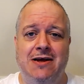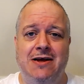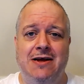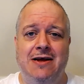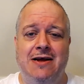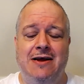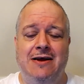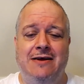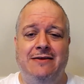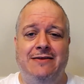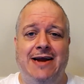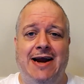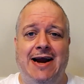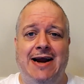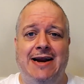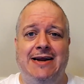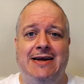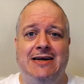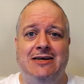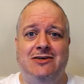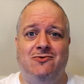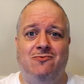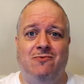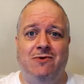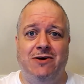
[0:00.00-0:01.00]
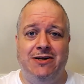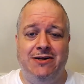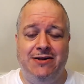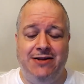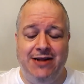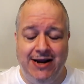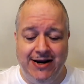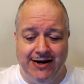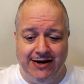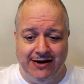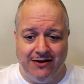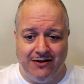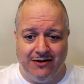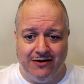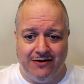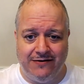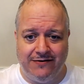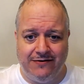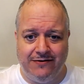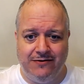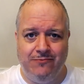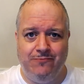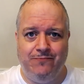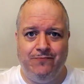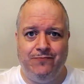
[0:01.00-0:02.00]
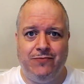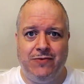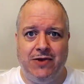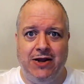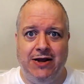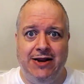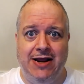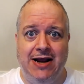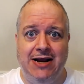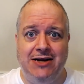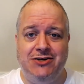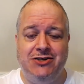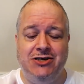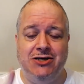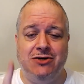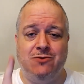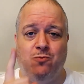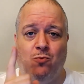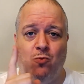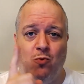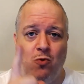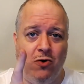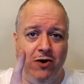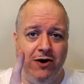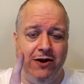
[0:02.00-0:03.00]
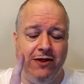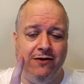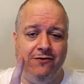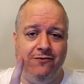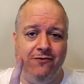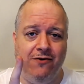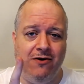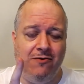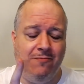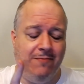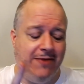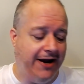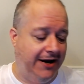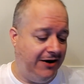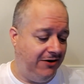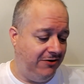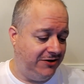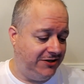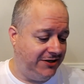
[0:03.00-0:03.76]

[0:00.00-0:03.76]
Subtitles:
That is ridiculous. And that's just one of the drone batteries.